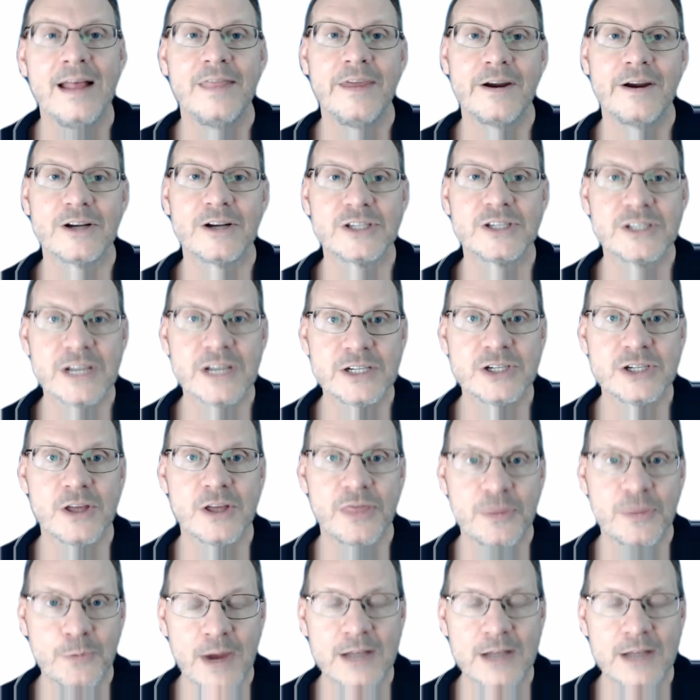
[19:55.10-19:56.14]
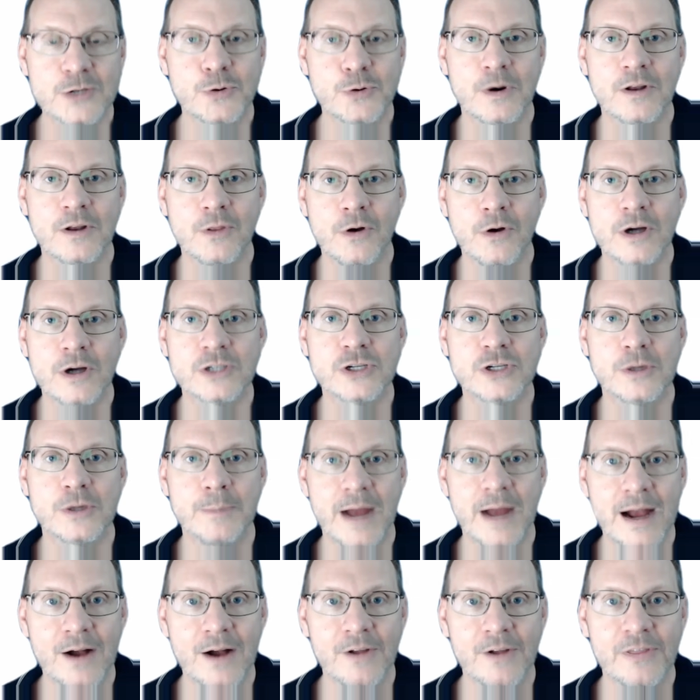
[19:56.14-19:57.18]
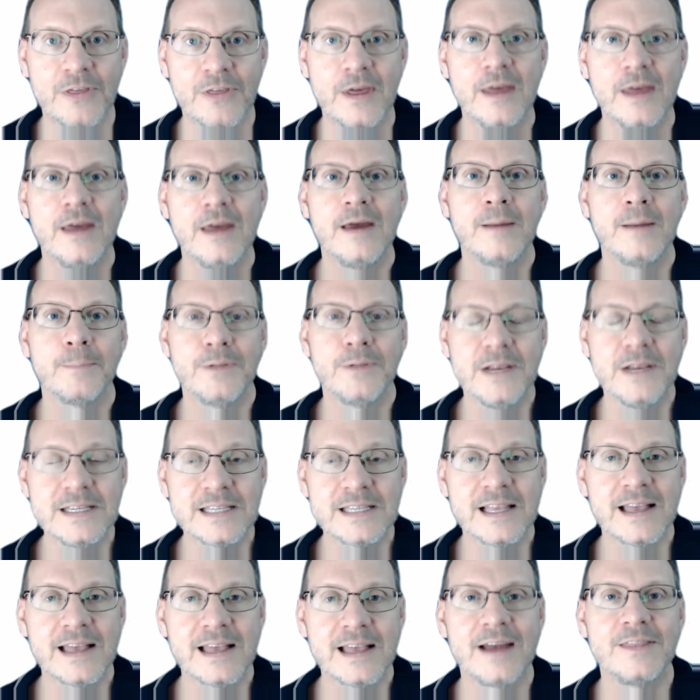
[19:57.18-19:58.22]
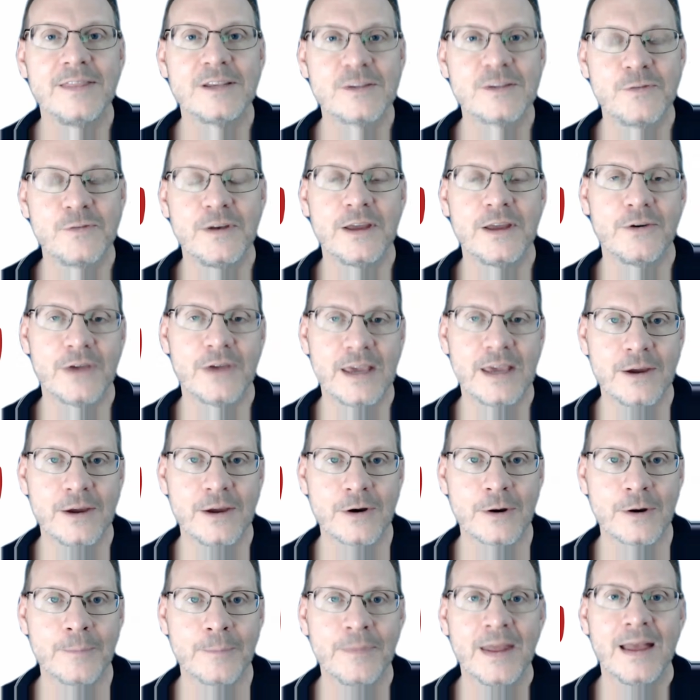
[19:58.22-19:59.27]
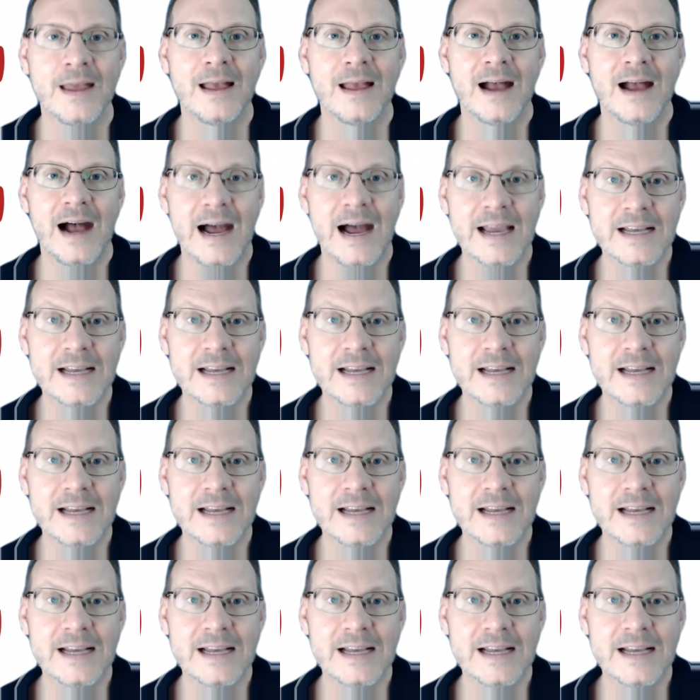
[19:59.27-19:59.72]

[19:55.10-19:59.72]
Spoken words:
they are such a threat to our long-term health, please click on this video here. I